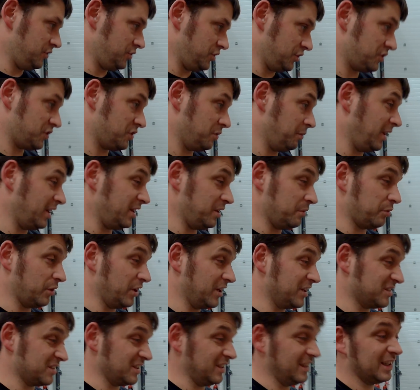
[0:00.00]
just to make the
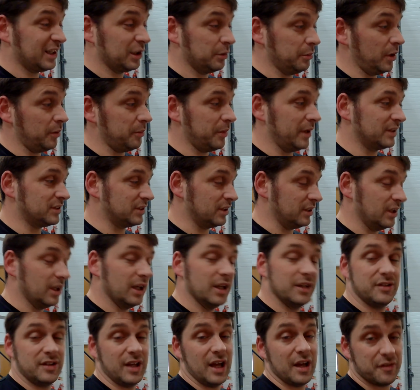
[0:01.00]
brakes a little bit
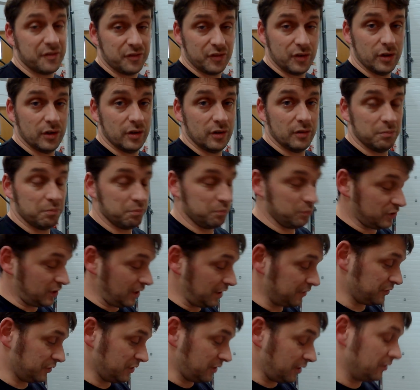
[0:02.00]
better,
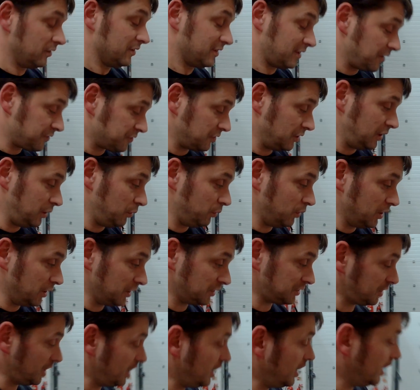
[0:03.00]
definitely
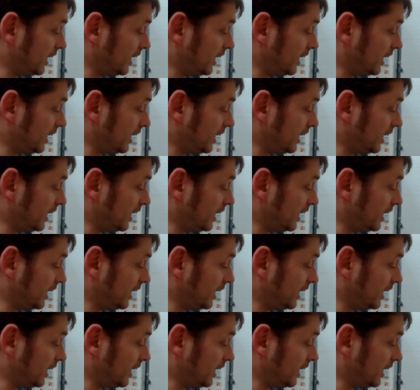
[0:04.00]
works.